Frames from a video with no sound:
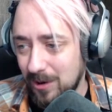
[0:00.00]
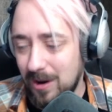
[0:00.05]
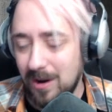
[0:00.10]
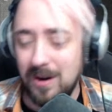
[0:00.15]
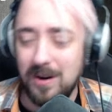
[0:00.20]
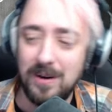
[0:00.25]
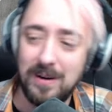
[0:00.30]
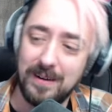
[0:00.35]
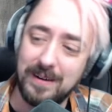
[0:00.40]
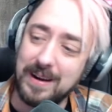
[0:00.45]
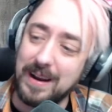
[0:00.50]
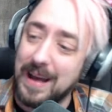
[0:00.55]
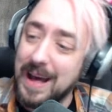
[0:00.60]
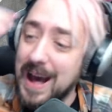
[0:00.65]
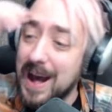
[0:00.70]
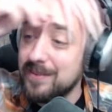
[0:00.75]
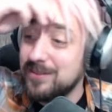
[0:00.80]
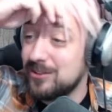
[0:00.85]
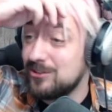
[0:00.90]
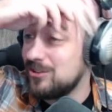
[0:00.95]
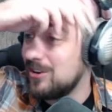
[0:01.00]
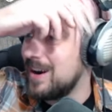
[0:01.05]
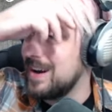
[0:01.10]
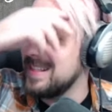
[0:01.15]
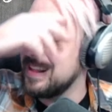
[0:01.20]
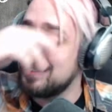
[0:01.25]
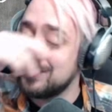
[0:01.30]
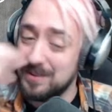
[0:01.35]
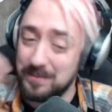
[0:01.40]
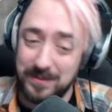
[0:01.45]
Oh, I'm gonna have to try
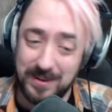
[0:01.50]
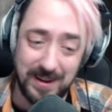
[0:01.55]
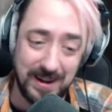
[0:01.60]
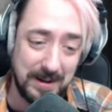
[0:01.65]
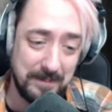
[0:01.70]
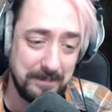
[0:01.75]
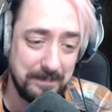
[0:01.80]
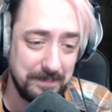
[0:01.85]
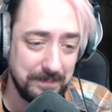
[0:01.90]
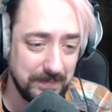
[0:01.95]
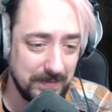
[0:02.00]
that sometime.